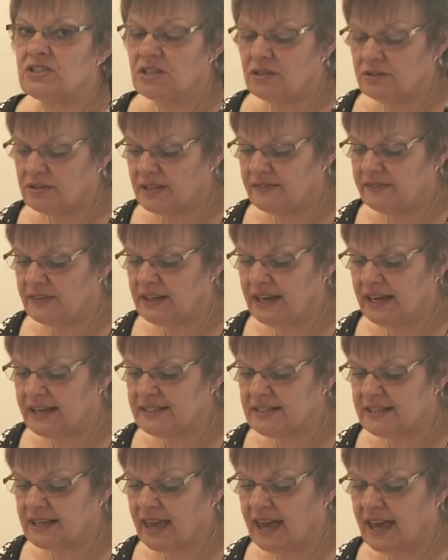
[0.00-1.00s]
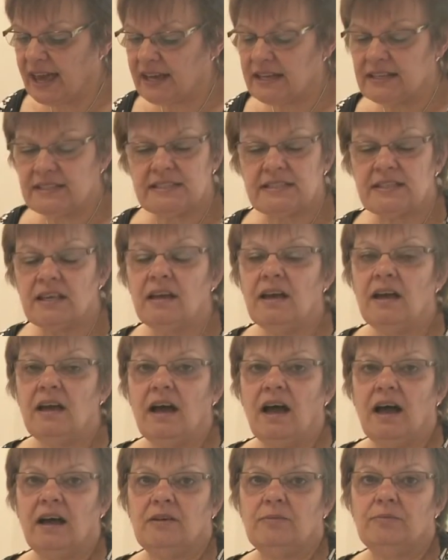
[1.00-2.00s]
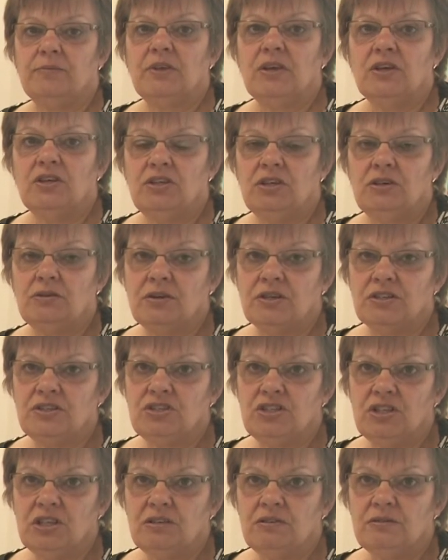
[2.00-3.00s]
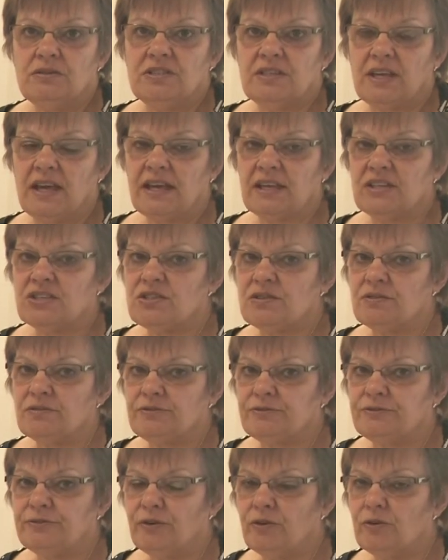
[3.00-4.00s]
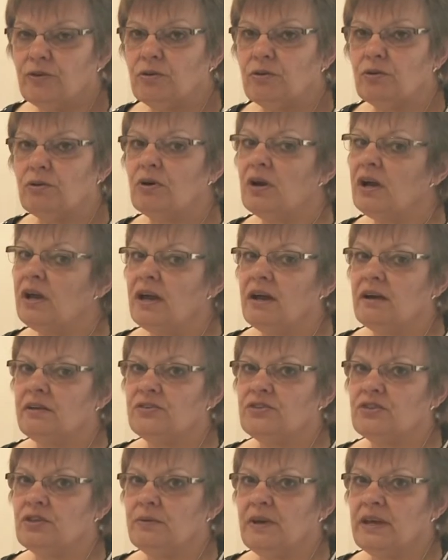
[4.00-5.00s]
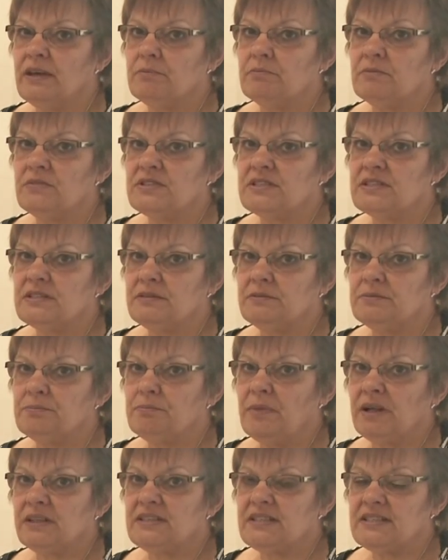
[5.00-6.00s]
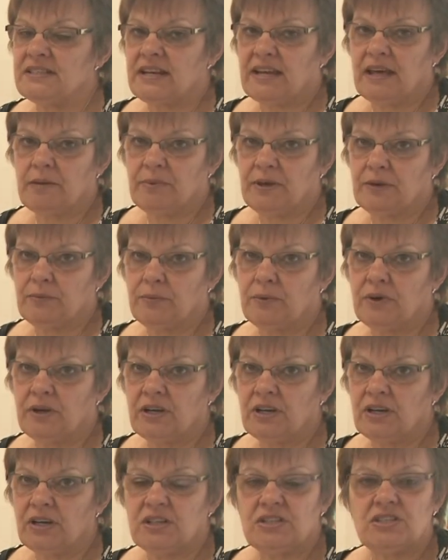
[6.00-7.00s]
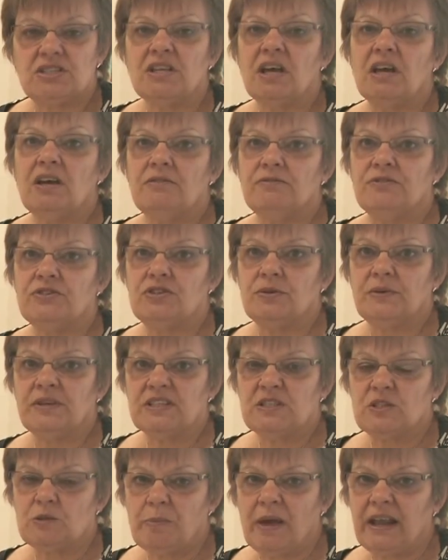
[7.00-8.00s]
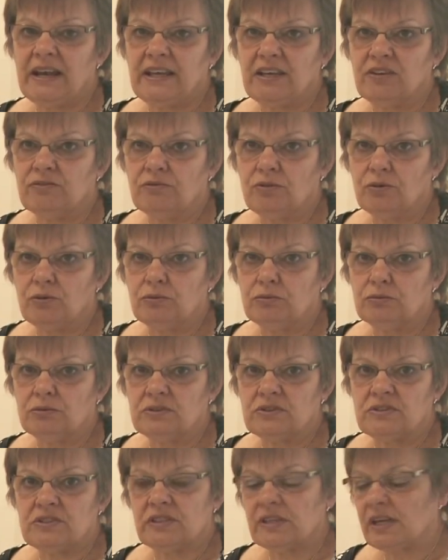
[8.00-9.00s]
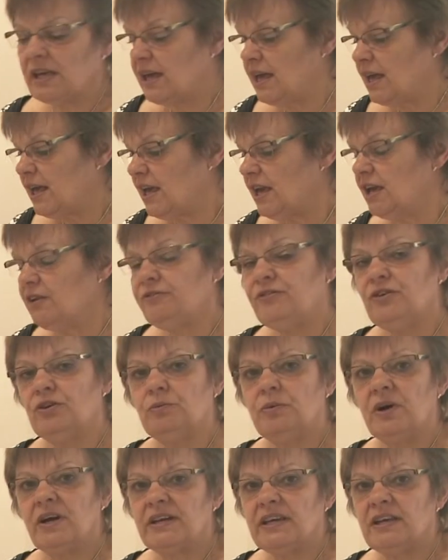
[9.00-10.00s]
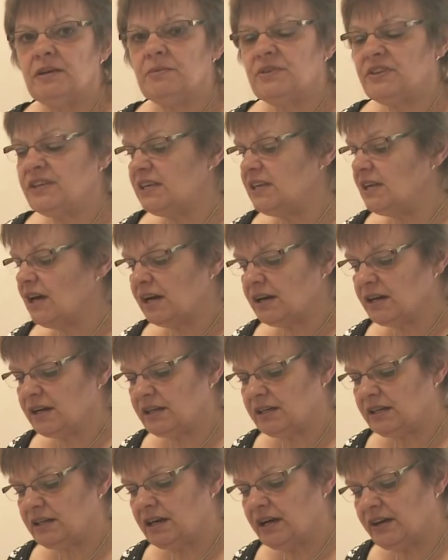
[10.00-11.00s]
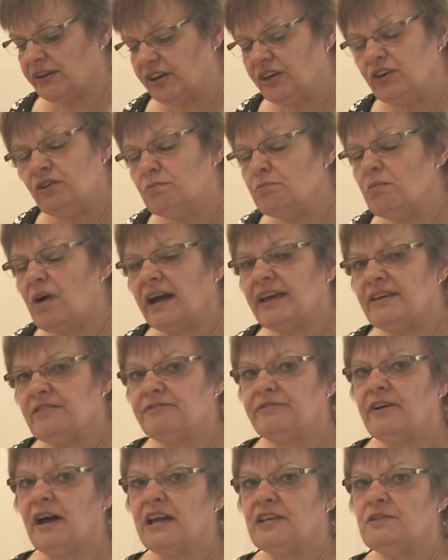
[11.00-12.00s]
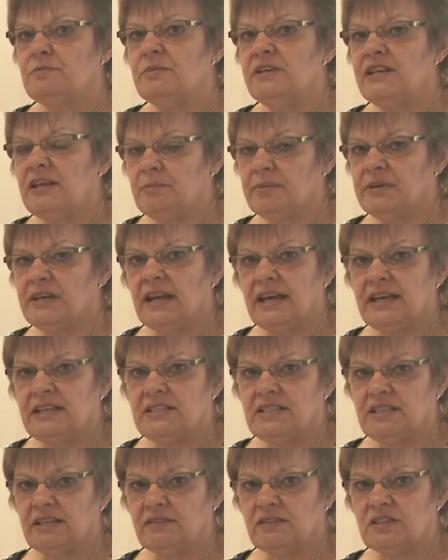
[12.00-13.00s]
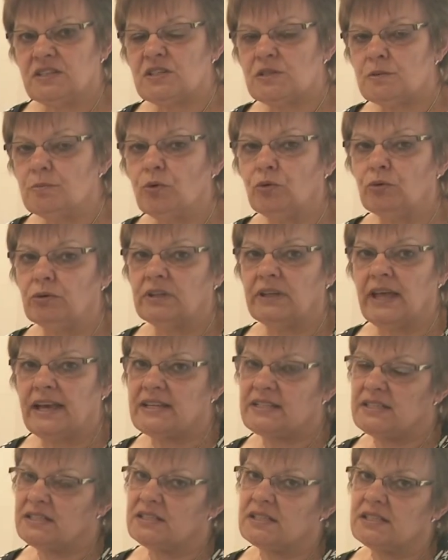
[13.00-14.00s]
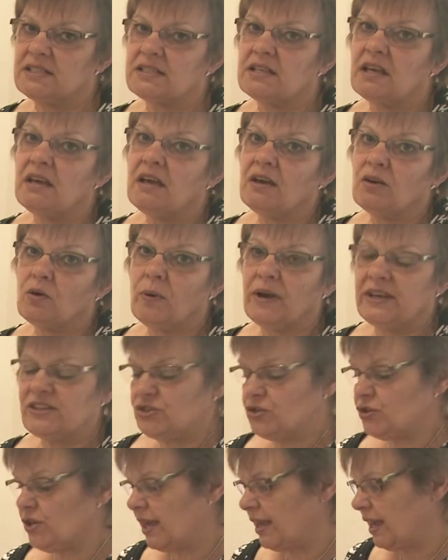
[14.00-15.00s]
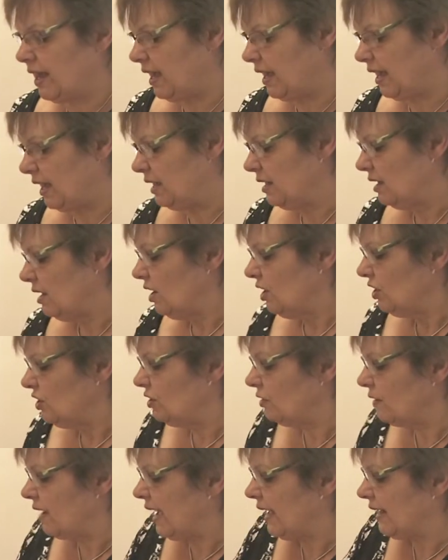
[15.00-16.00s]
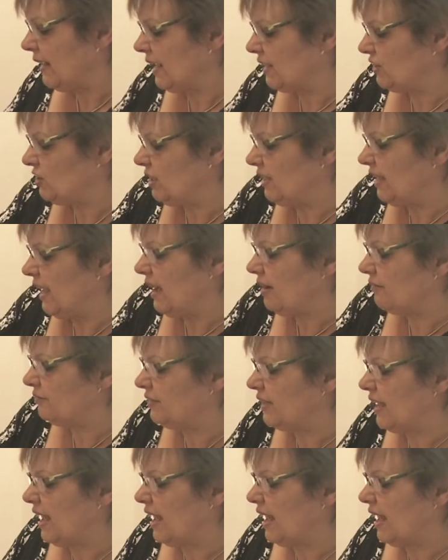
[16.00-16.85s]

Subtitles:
using the Lettercase. You can use it for doing multisyllabic words, for doing spelling rules. If you're working with a younger learner who might find manipulating the small letters quite tricky, you can actually have the